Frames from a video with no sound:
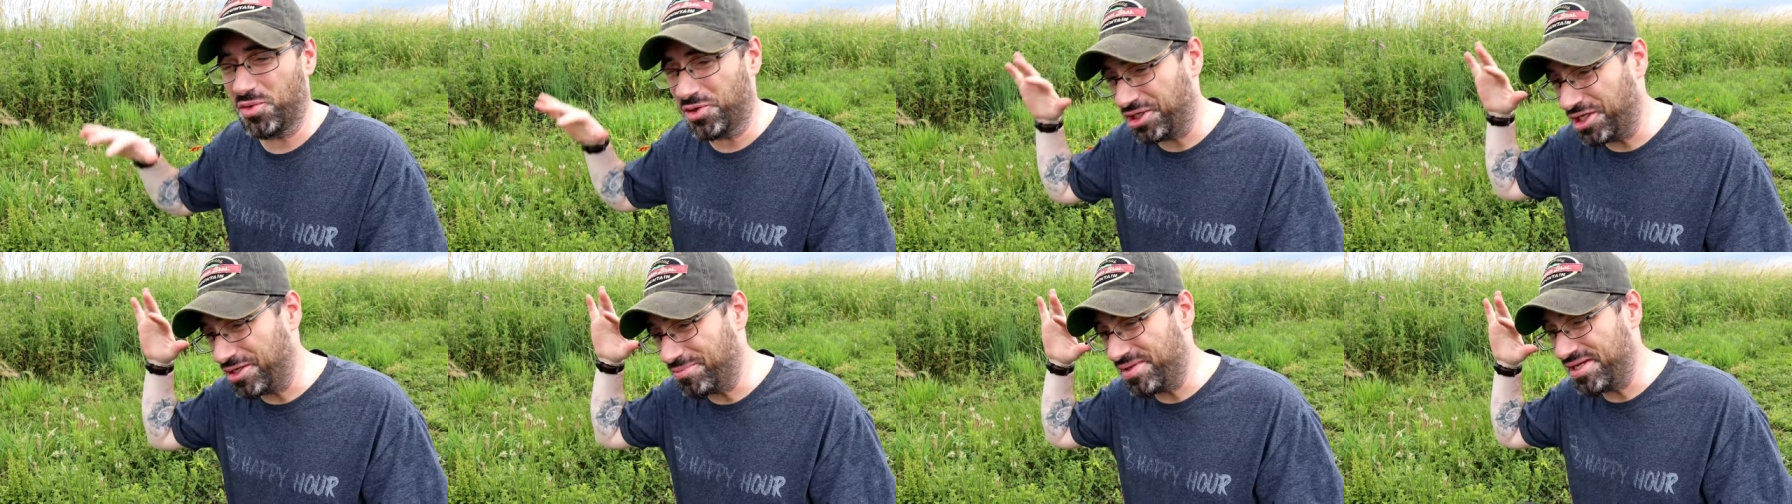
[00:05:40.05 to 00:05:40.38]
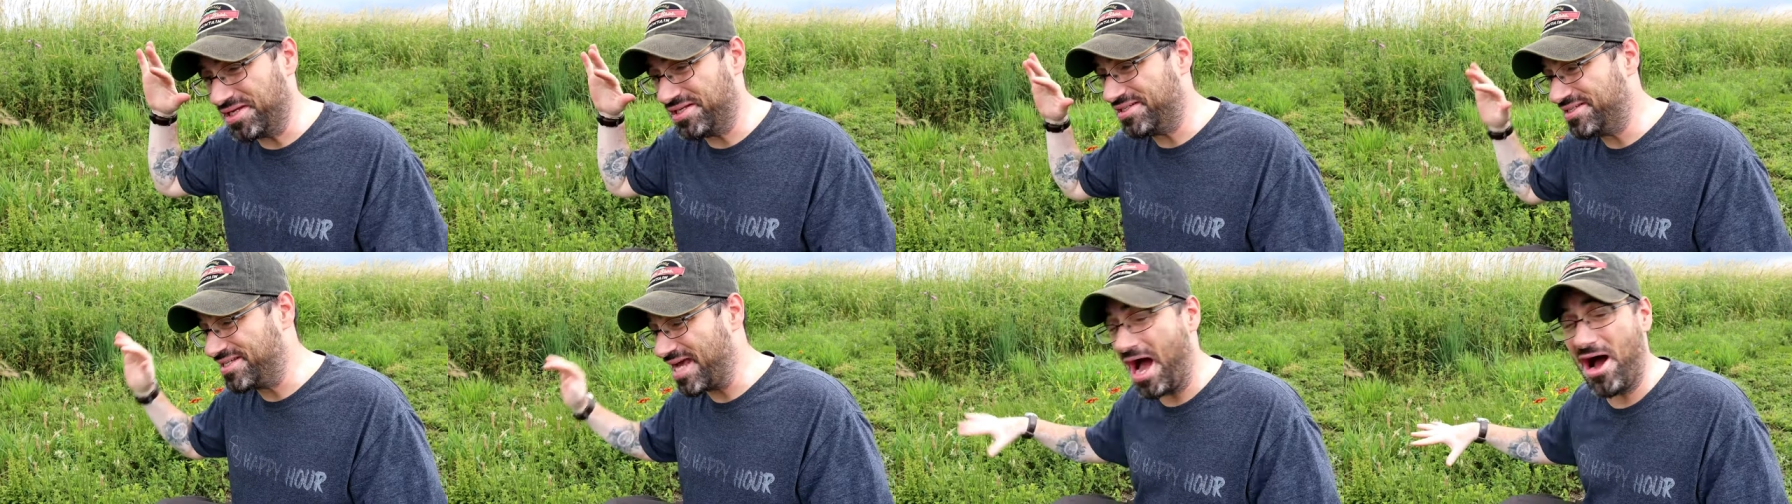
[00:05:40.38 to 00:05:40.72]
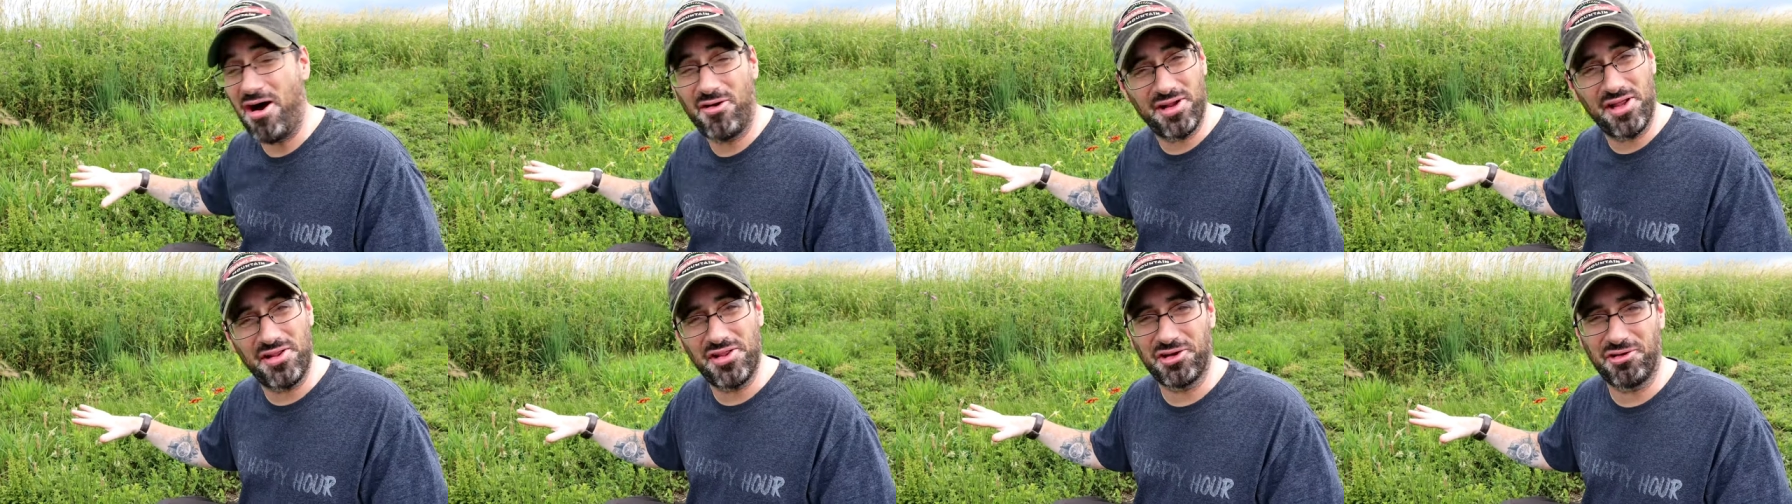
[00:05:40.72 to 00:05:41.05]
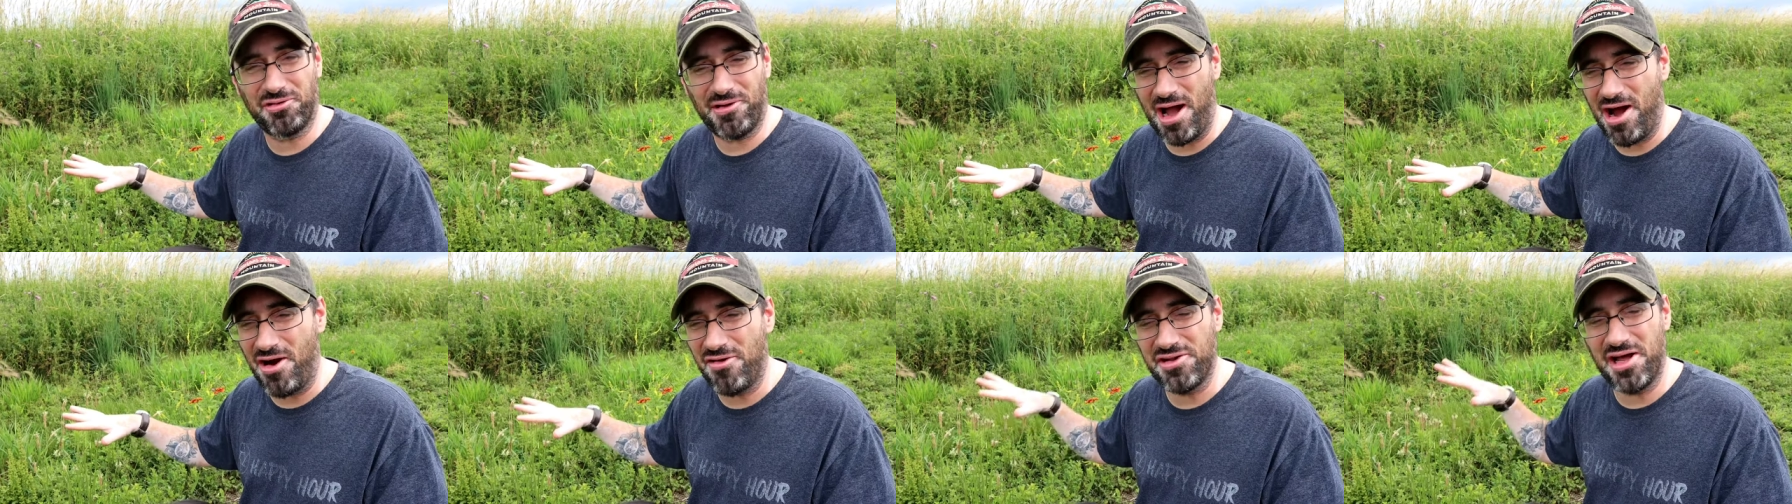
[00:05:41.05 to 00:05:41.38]
we're gonna be down on the
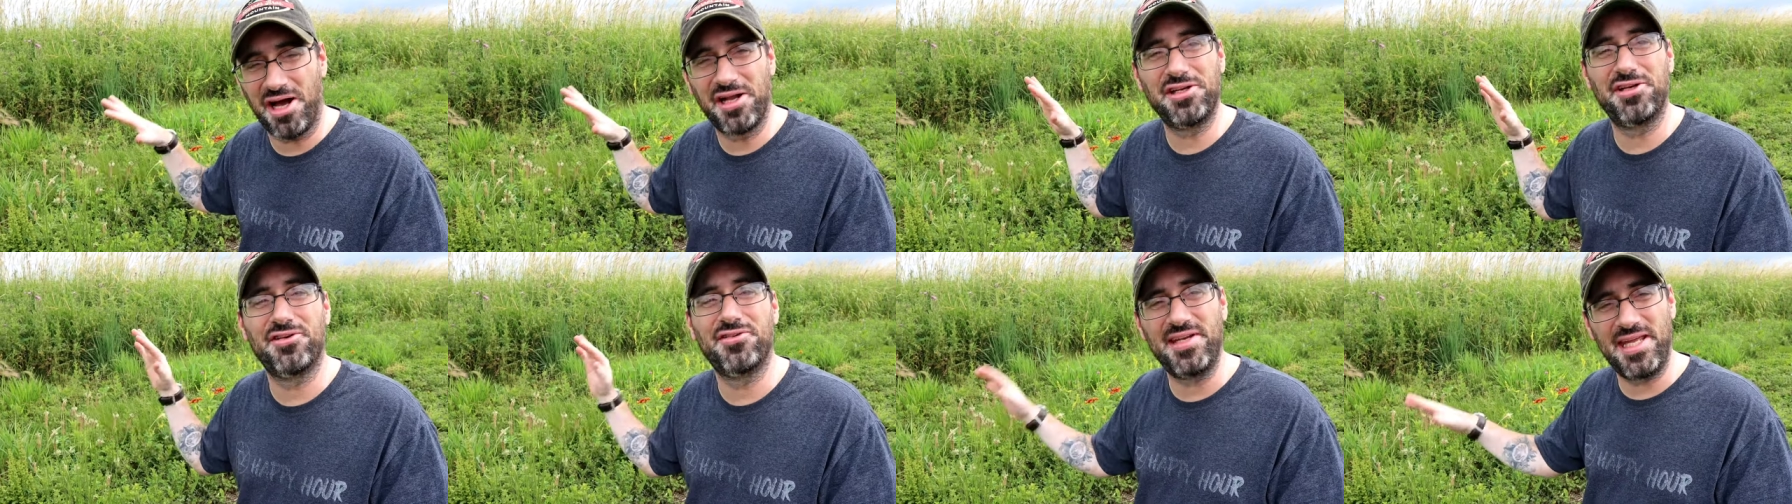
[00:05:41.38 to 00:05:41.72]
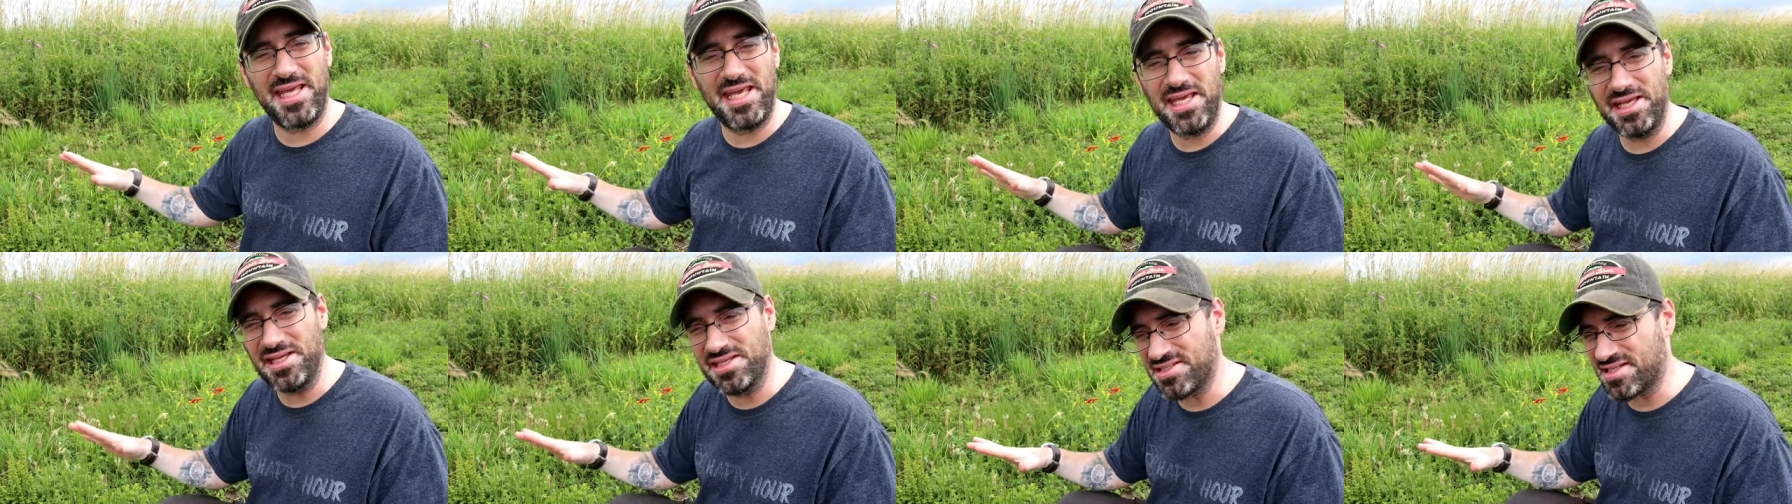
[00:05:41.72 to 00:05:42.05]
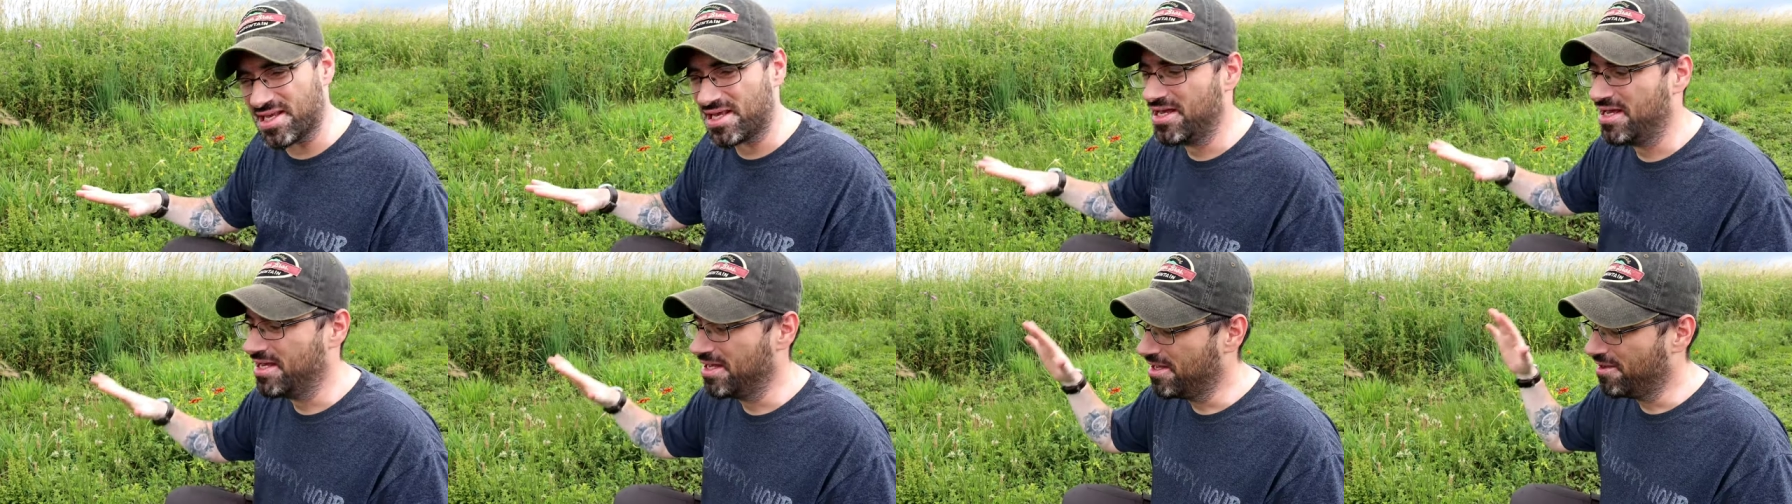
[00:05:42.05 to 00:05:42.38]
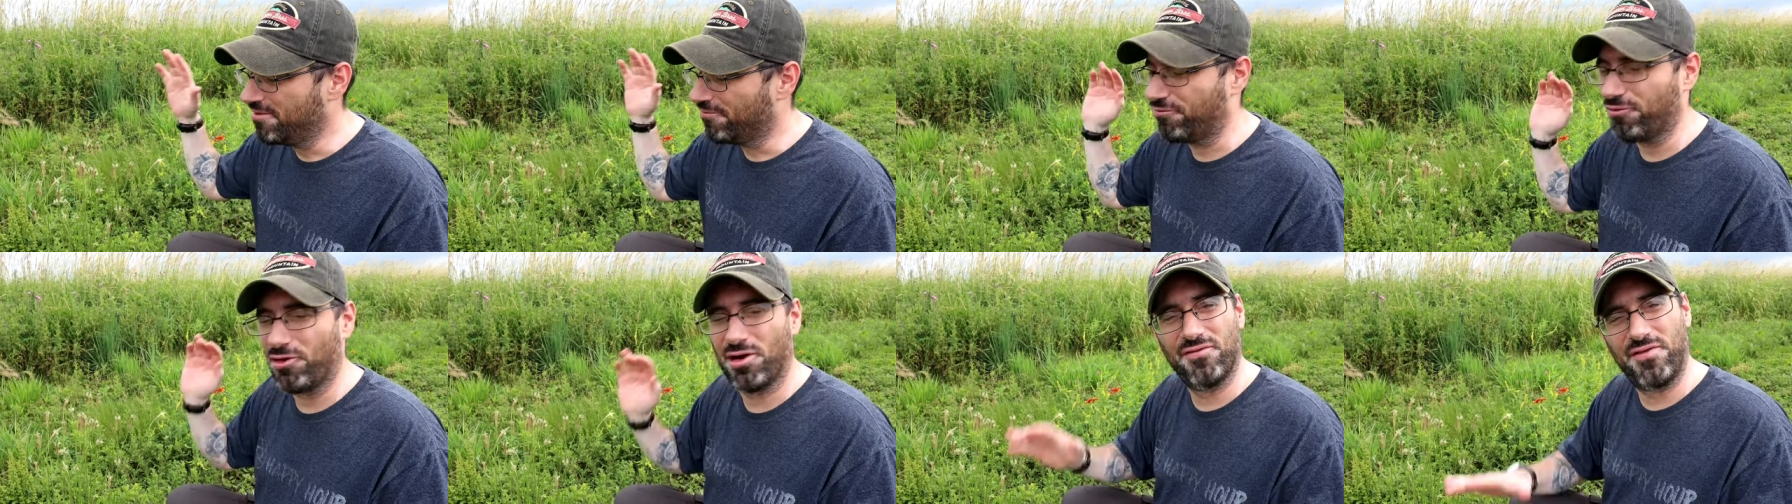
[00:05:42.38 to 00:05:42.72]
ground on your knees
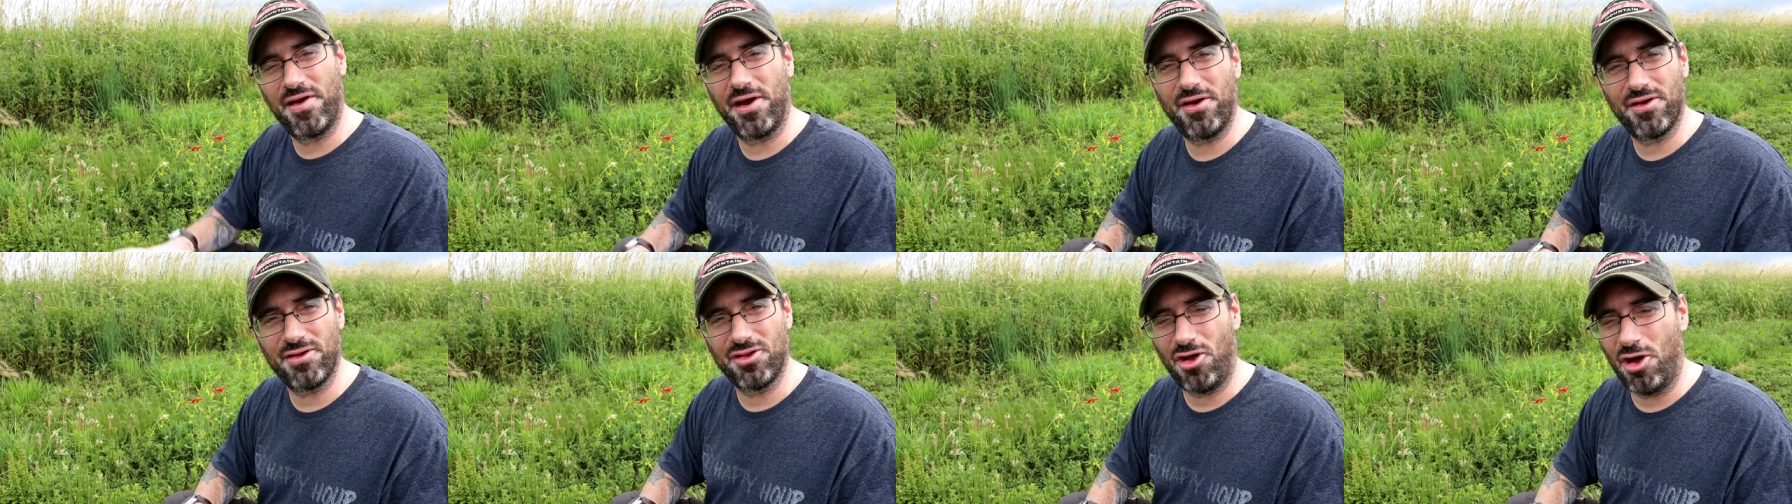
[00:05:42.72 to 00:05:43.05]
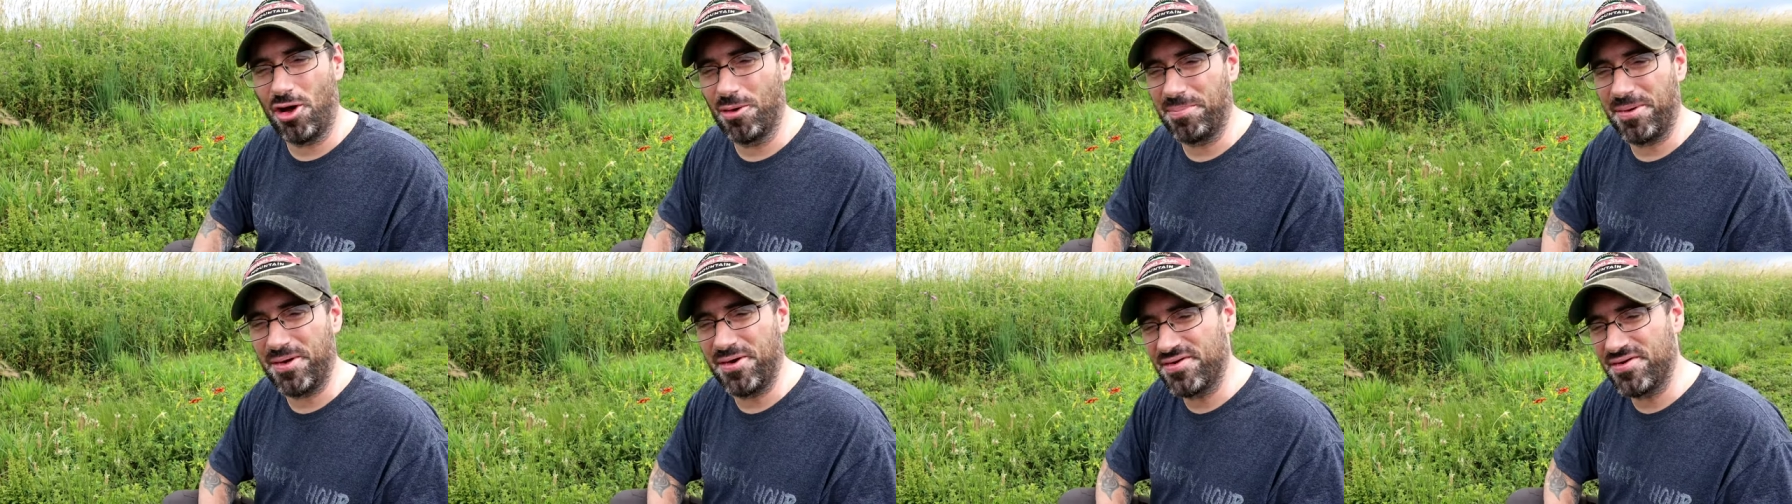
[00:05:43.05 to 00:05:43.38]
for a very long